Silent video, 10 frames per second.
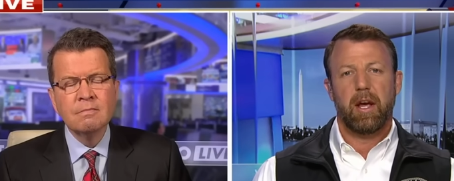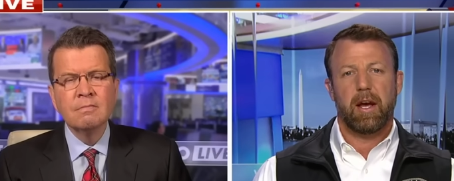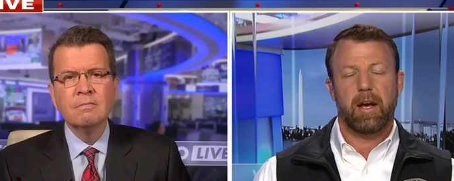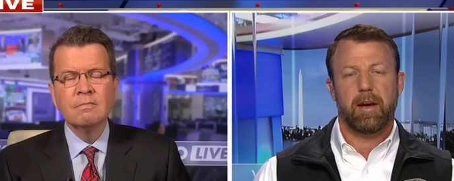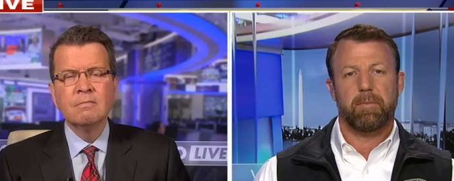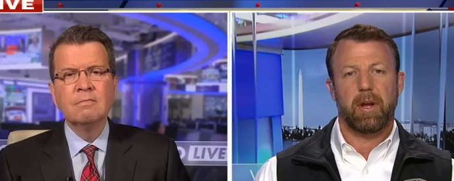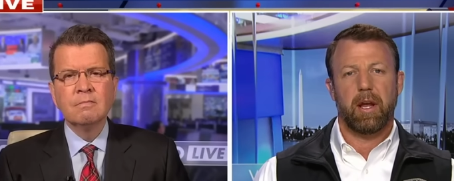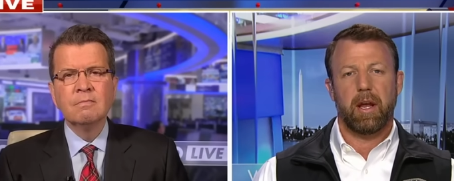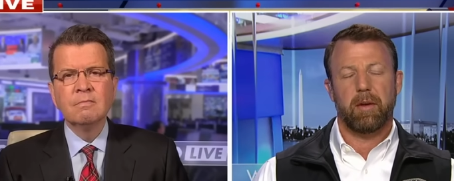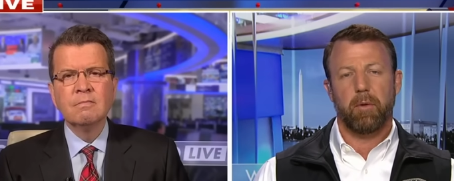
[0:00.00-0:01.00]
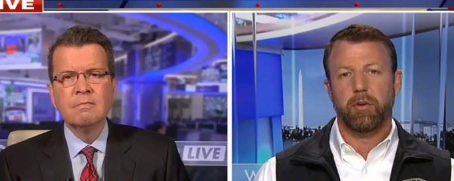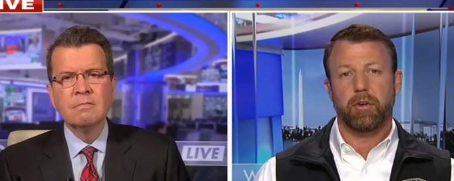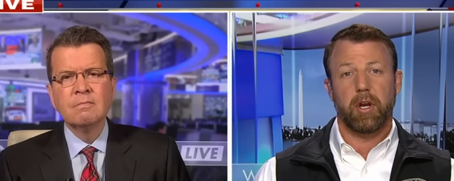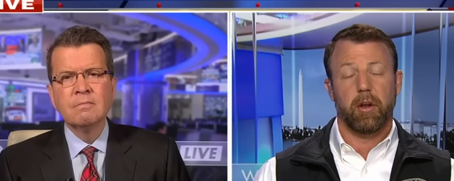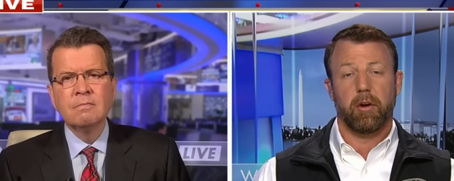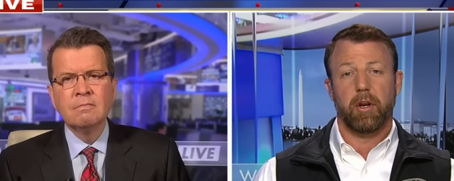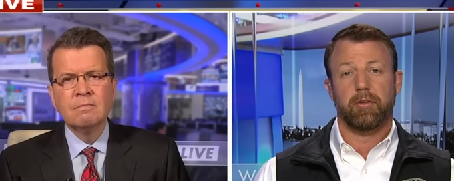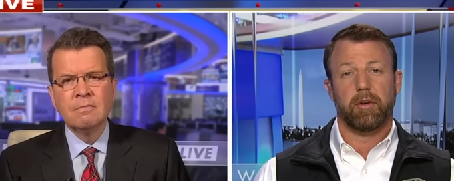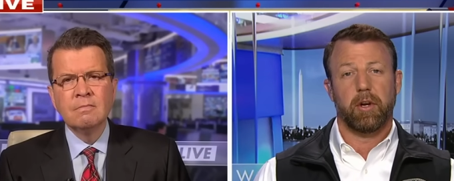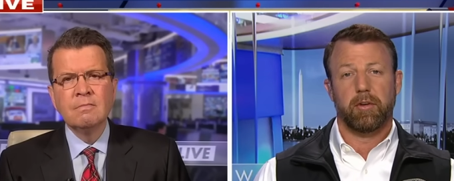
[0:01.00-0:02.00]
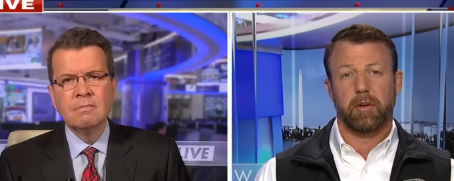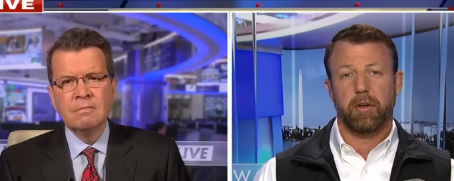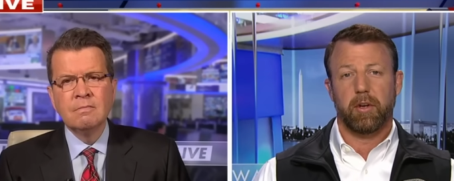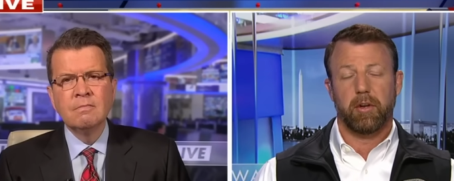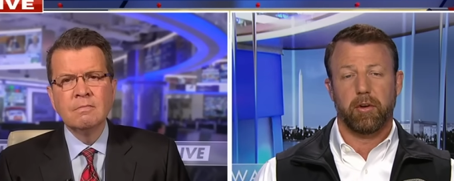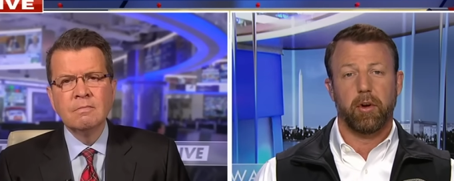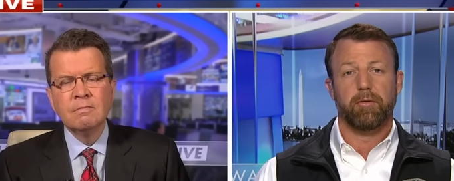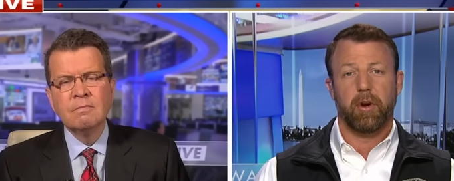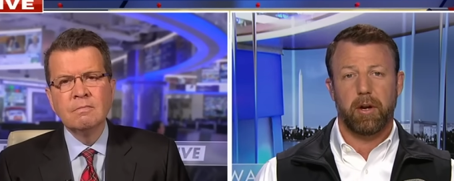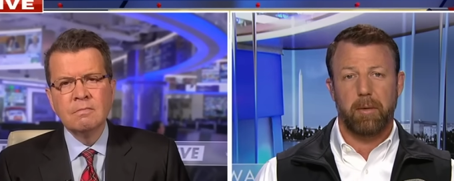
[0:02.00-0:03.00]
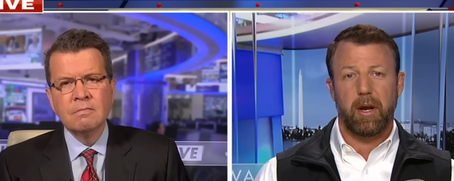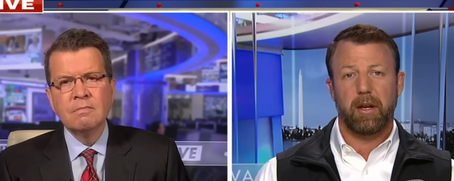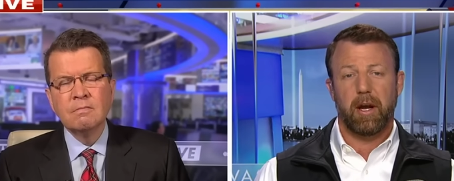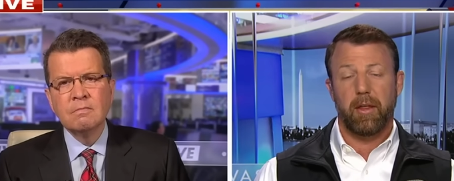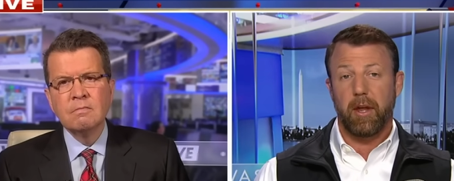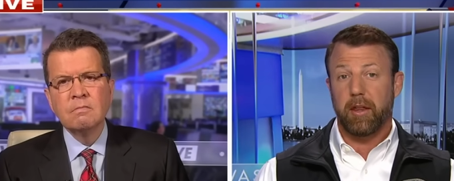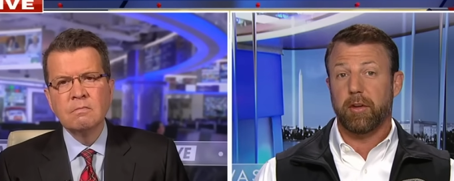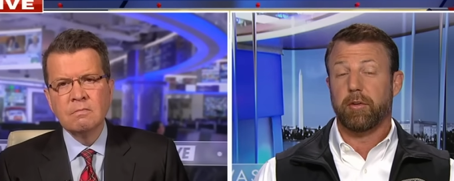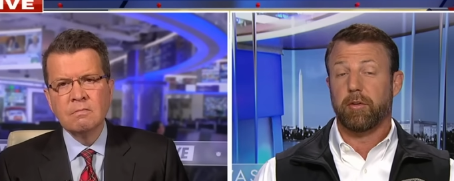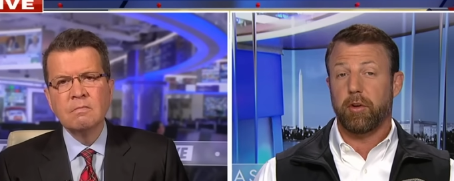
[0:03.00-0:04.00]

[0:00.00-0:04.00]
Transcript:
Speaker 1: And Marjorie Taylor Greene is a good friend of mine. I think this is a